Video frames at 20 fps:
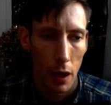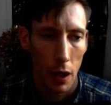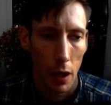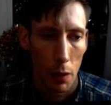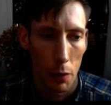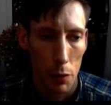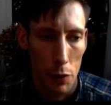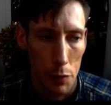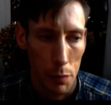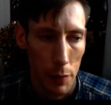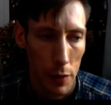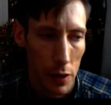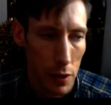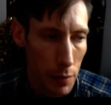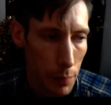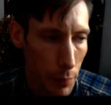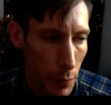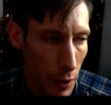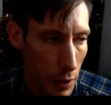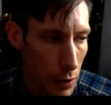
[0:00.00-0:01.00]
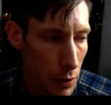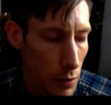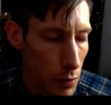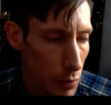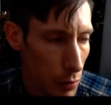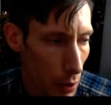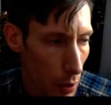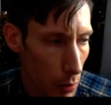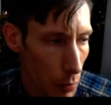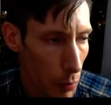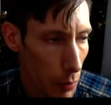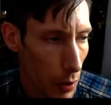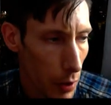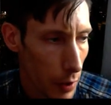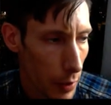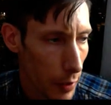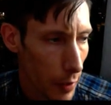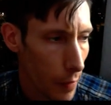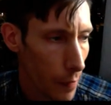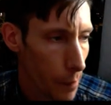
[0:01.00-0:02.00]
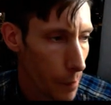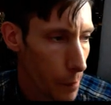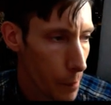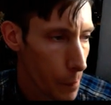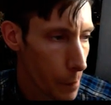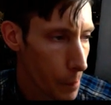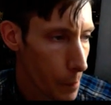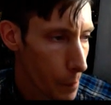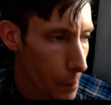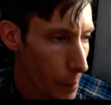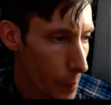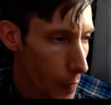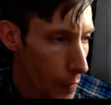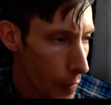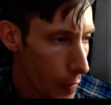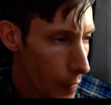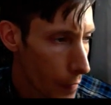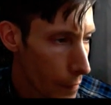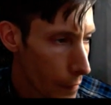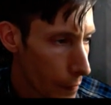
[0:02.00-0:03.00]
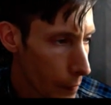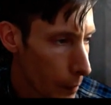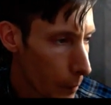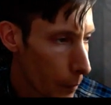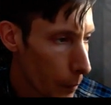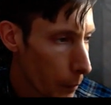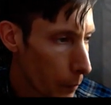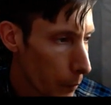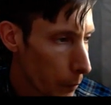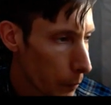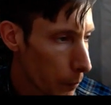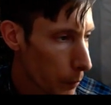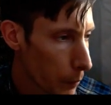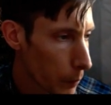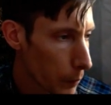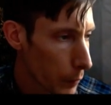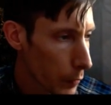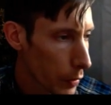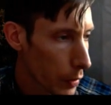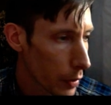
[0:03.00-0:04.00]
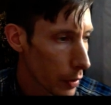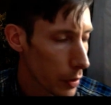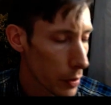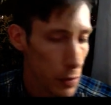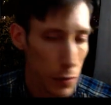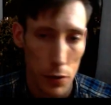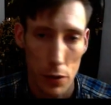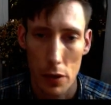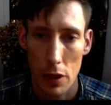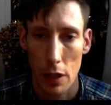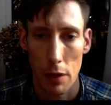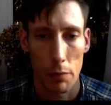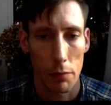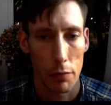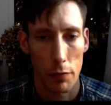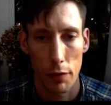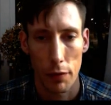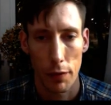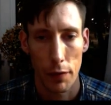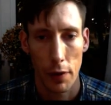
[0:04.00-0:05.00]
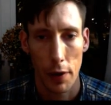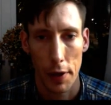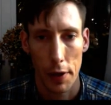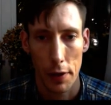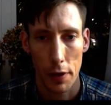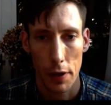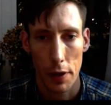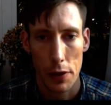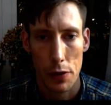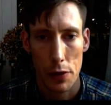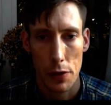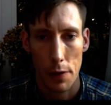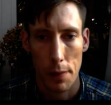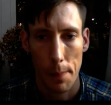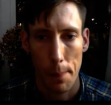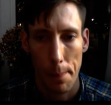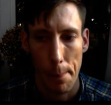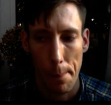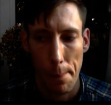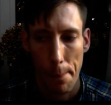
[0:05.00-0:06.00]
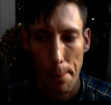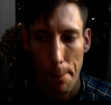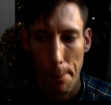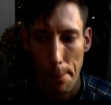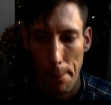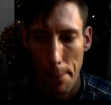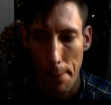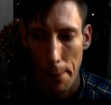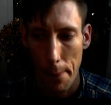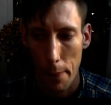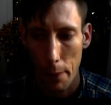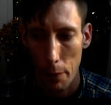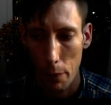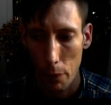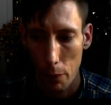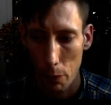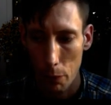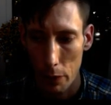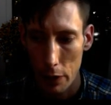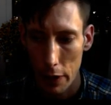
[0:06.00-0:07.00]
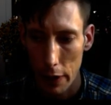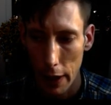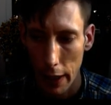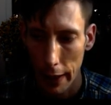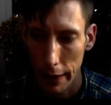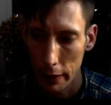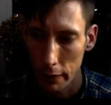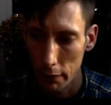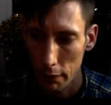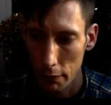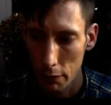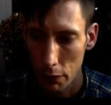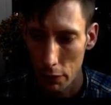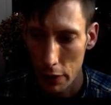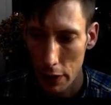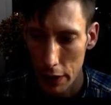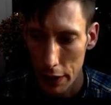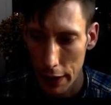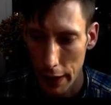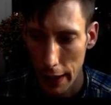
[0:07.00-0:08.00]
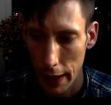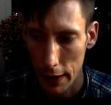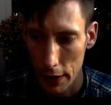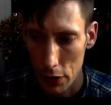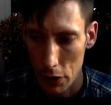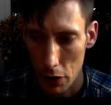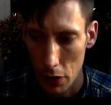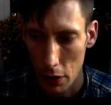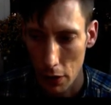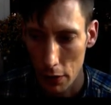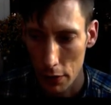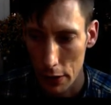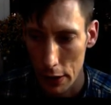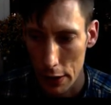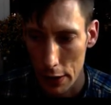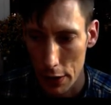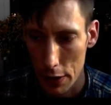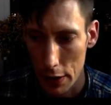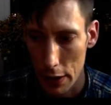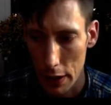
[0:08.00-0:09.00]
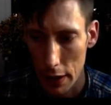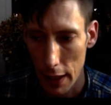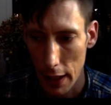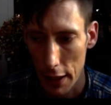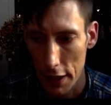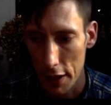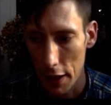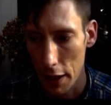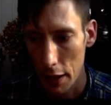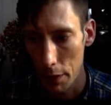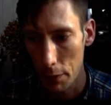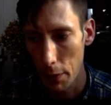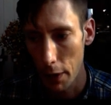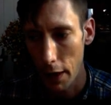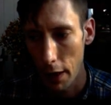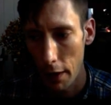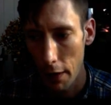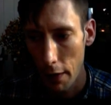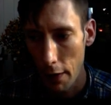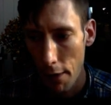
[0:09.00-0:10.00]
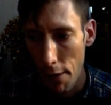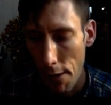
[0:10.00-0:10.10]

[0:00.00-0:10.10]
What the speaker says: was meeting my new drug worker, who seemed very nice. We hadn't really had chance to get anywhere.